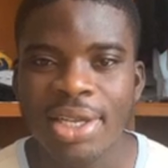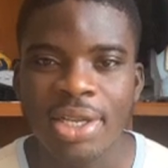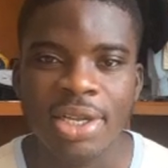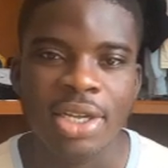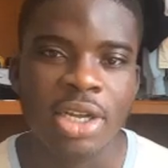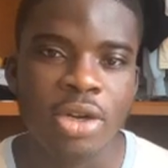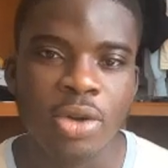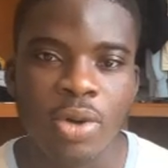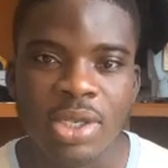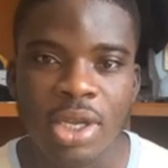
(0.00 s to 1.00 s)

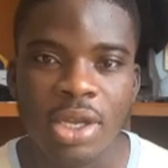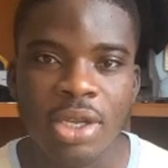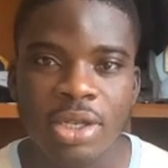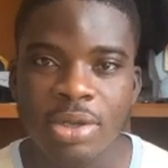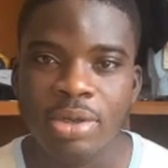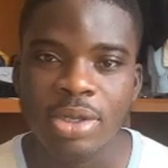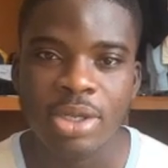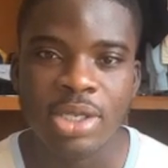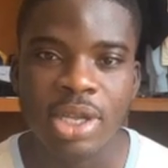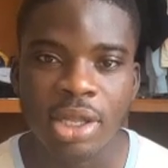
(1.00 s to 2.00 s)
Hello once again. This
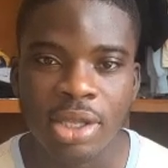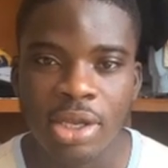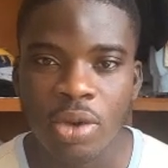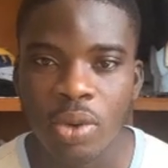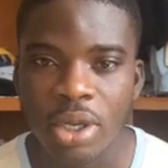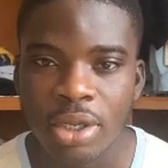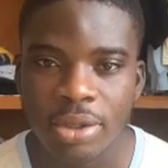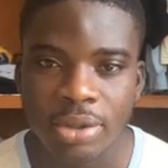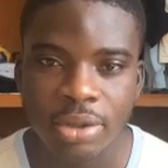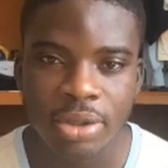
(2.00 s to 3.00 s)
is Seth Nikwe
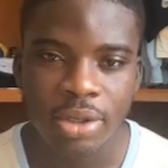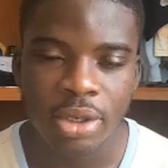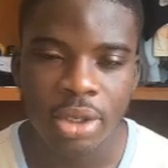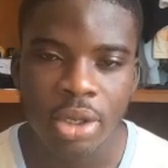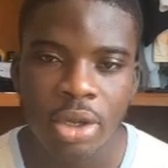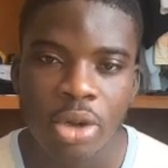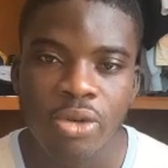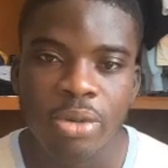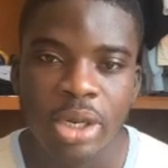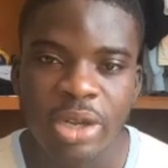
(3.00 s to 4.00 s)

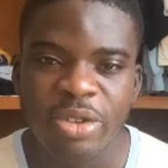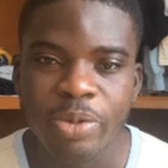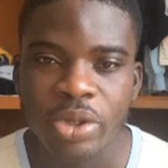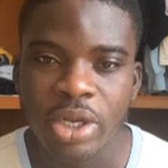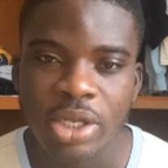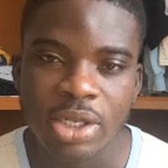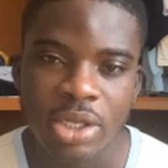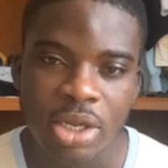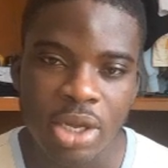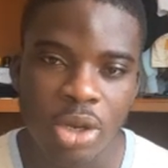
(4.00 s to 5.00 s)
from the Living
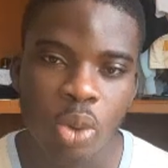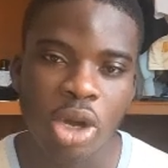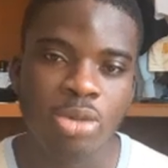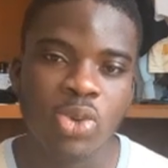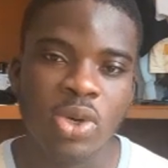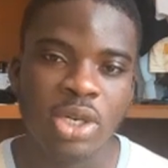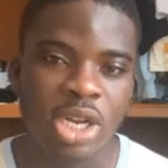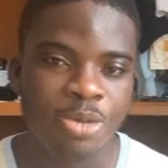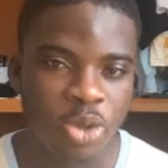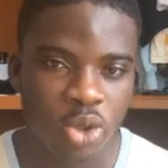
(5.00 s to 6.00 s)
Project, and welcome to another
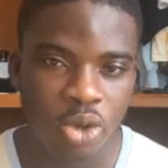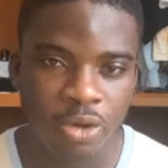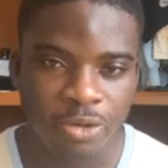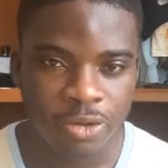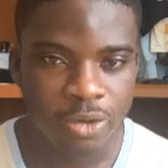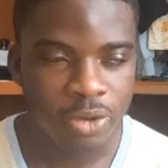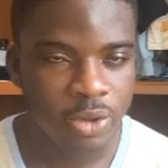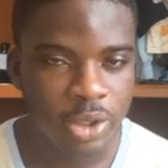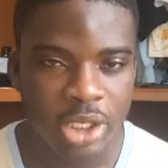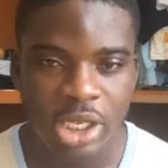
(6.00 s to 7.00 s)
episode of
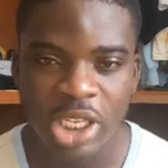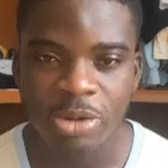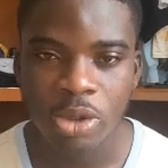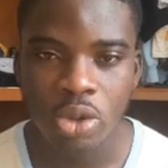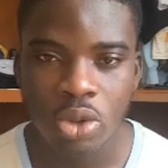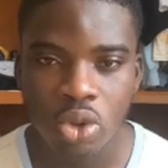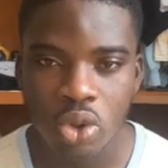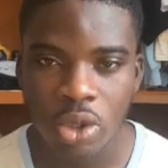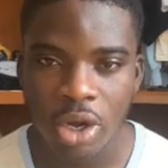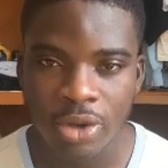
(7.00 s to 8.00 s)
THP
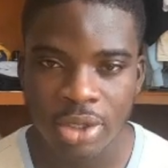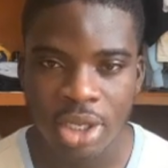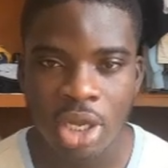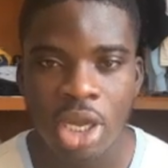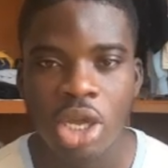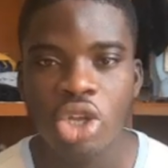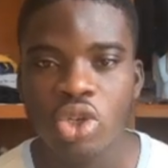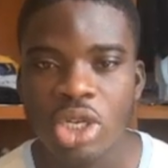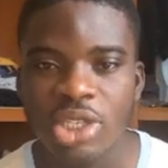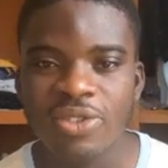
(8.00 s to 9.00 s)
Tutorials. In
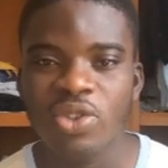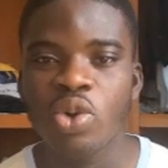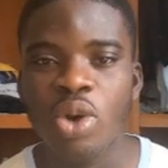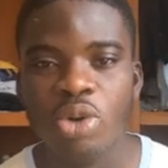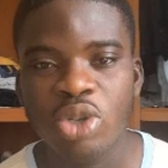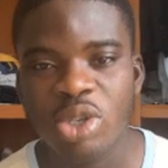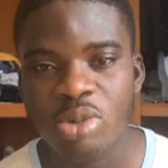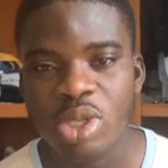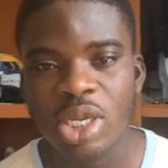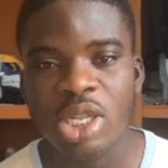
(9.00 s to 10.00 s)
today's video, I want to
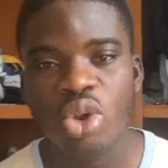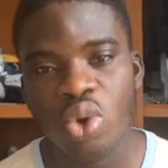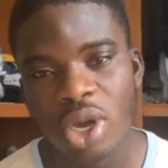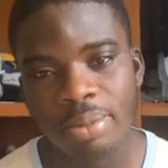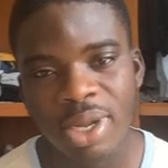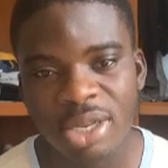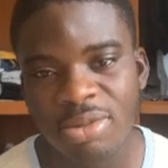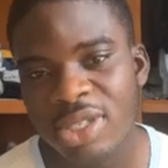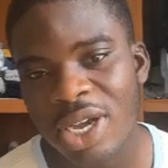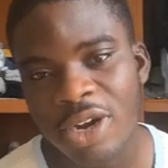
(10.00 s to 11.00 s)
be taking a look at
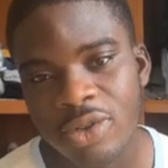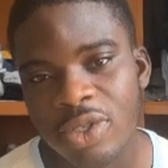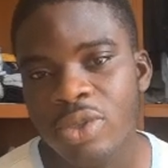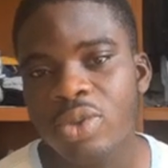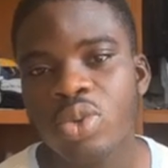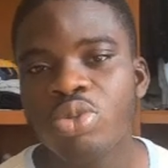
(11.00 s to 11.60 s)
management accounting.